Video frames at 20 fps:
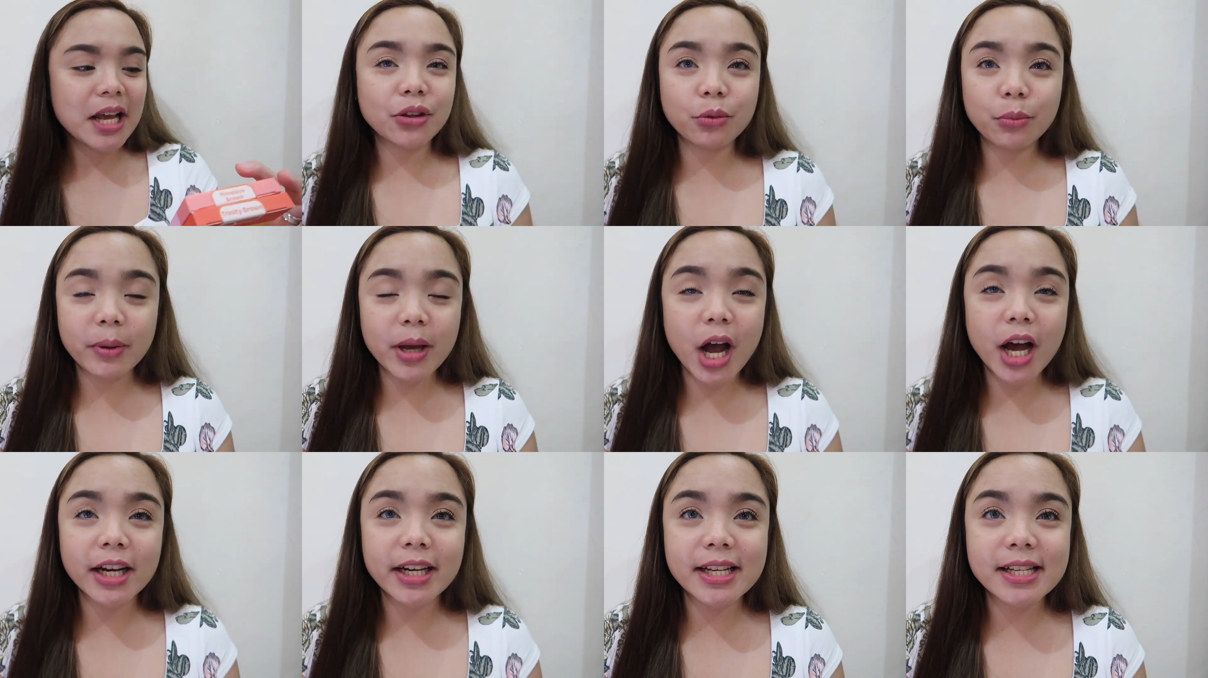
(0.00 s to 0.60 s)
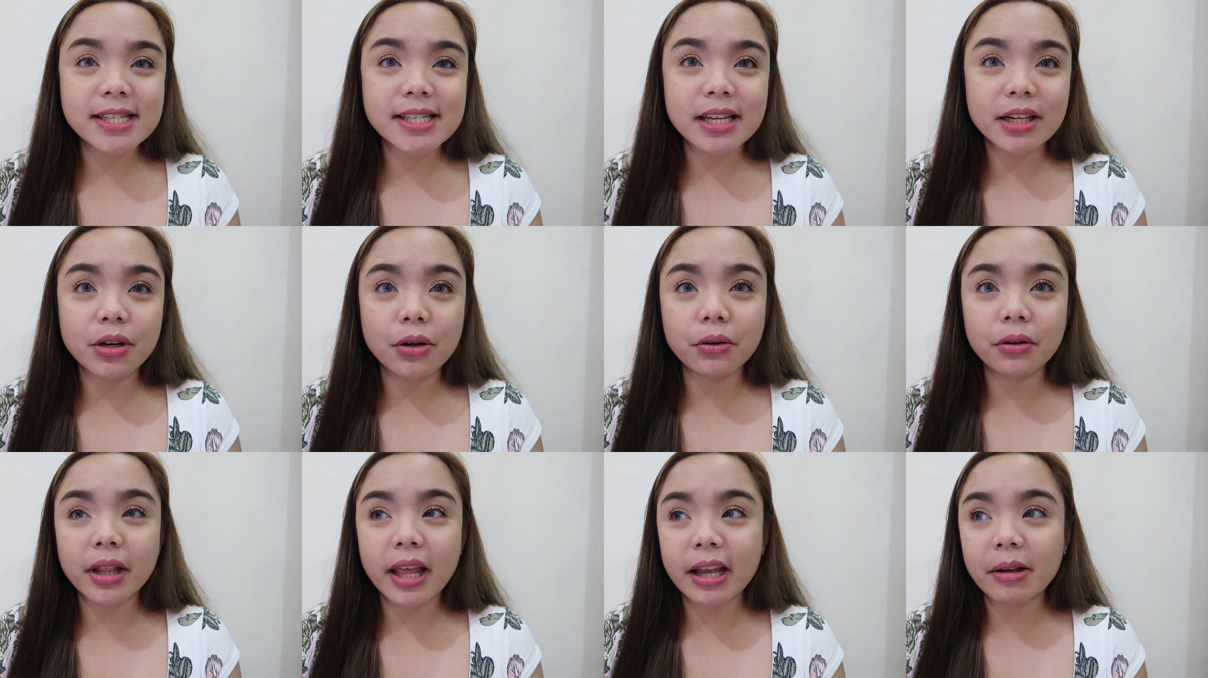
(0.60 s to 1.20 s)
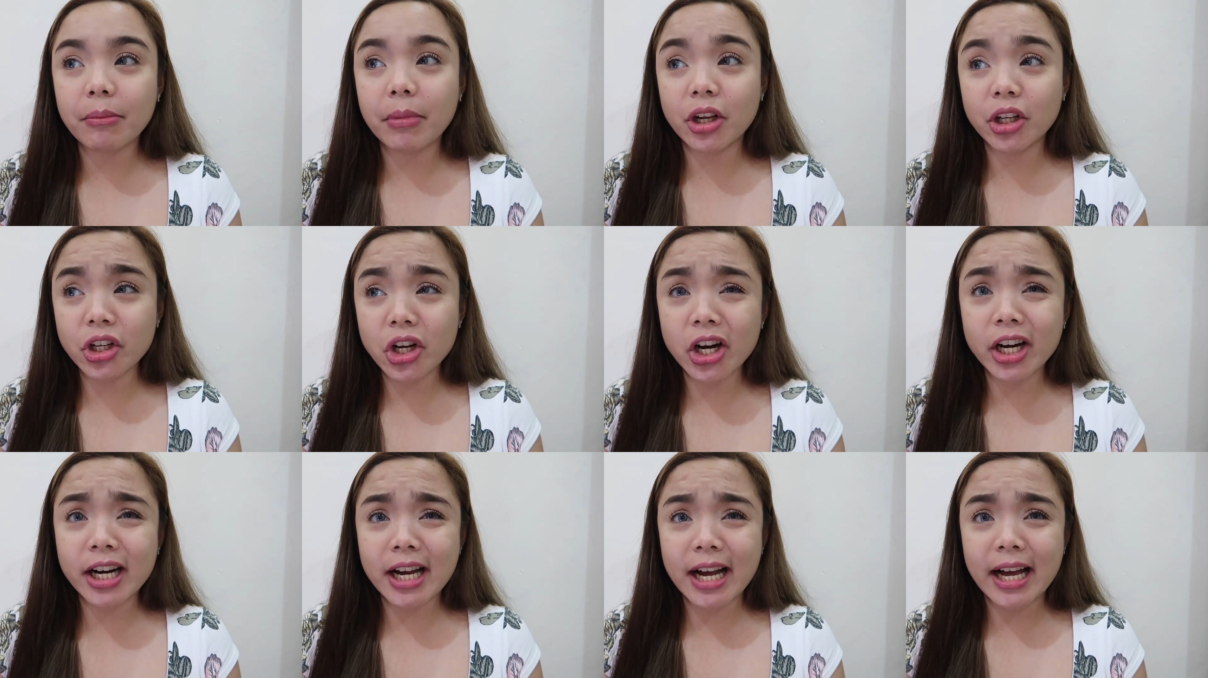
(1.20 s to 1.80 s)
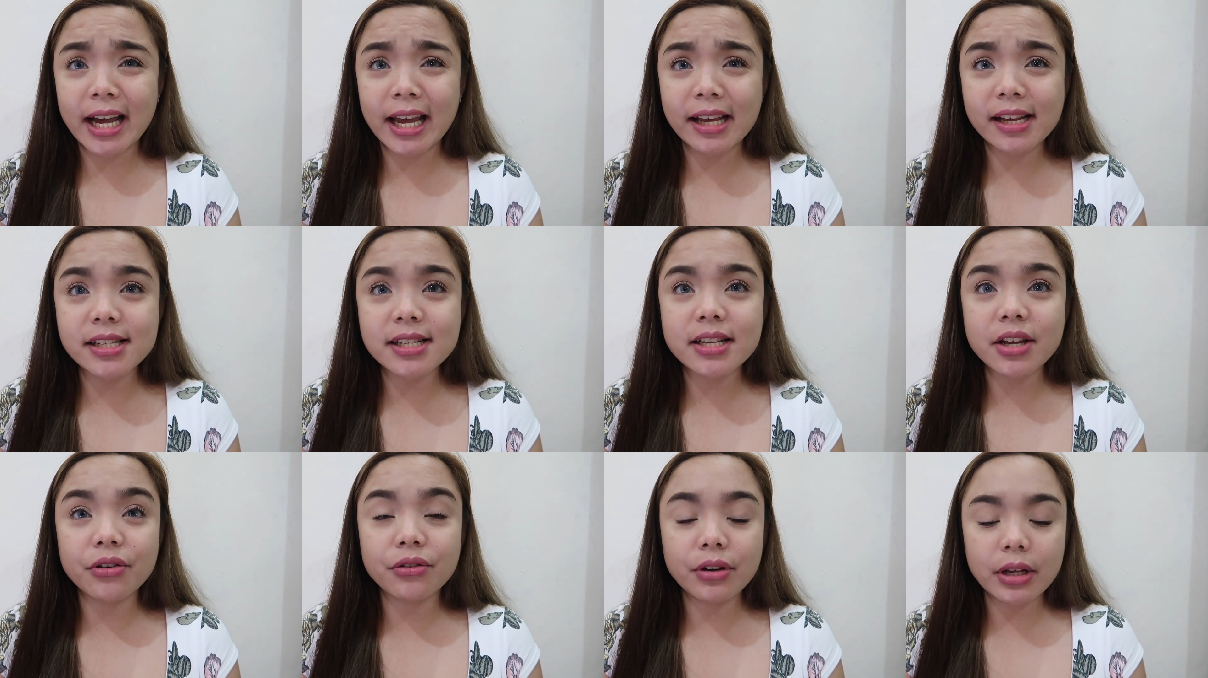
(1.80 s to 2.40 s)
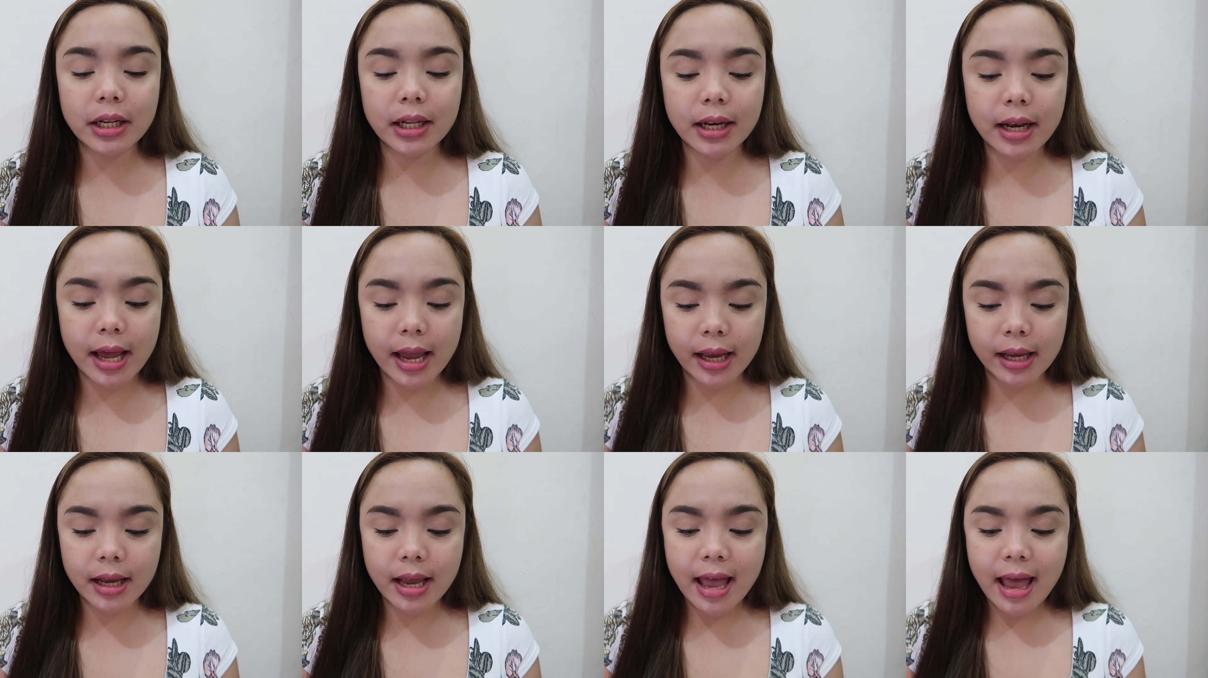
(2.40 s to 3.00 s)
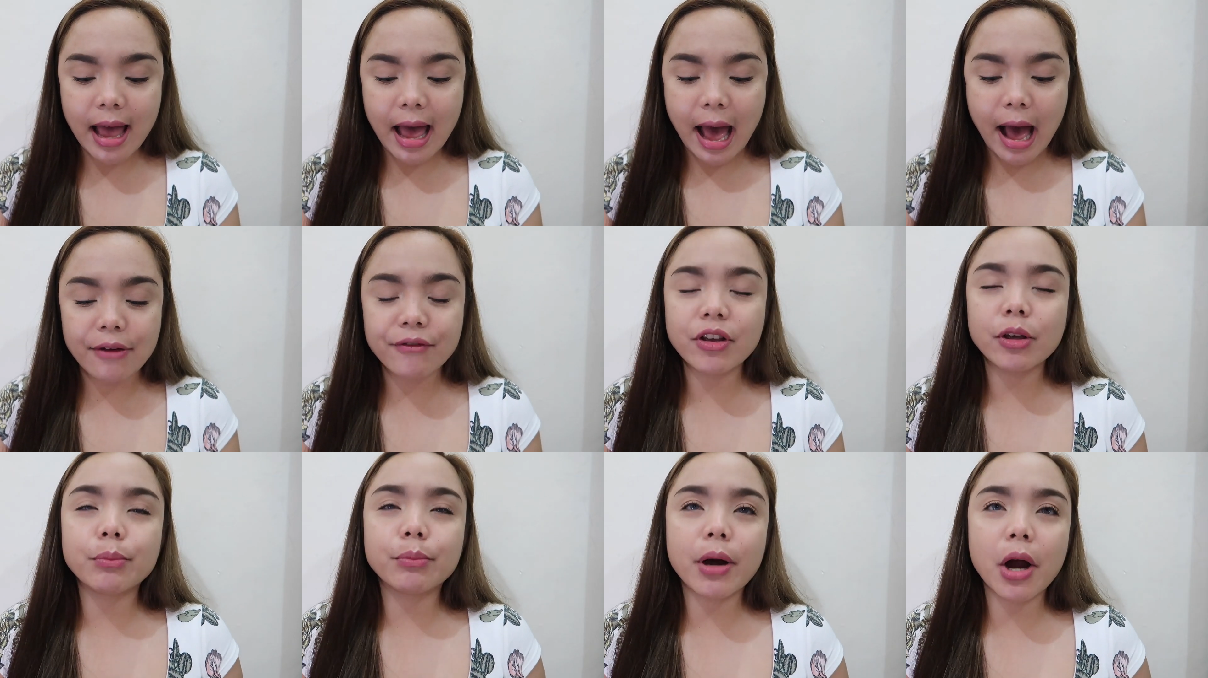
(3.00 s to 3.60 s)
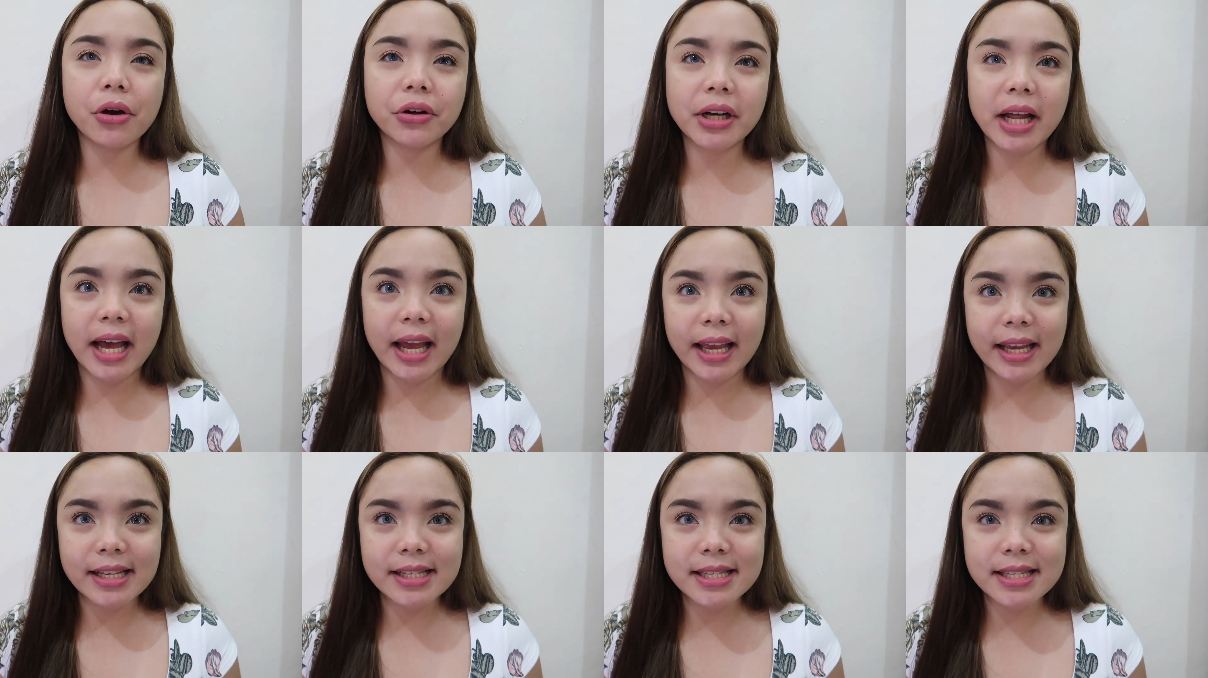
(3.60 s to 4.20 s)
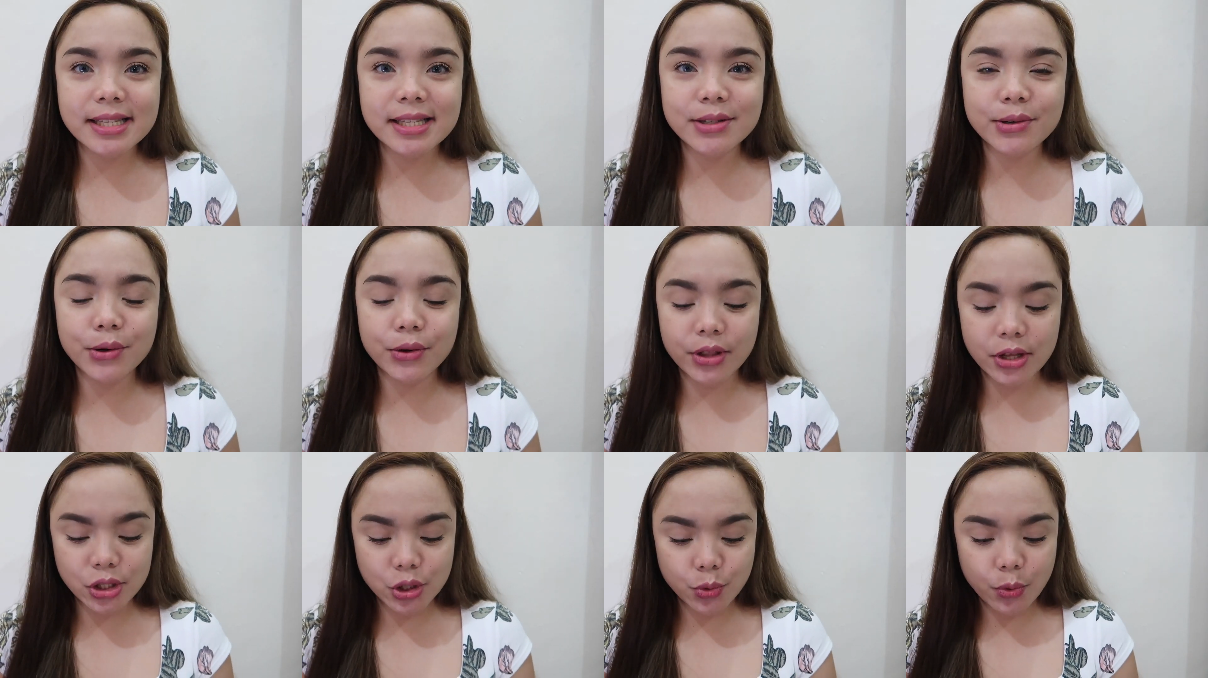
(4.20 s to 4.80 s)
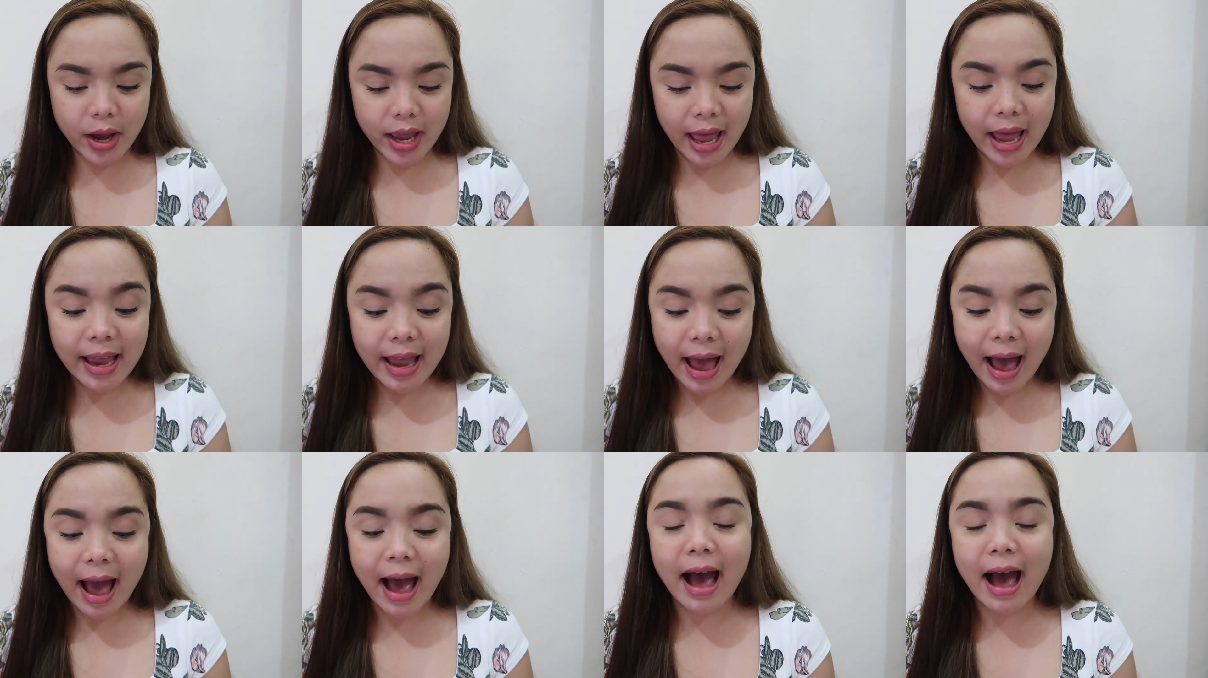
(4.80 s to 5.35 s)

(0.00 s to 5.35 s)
To be honest, I don't like my dark eyes. I really like having brown eyes. So that's why I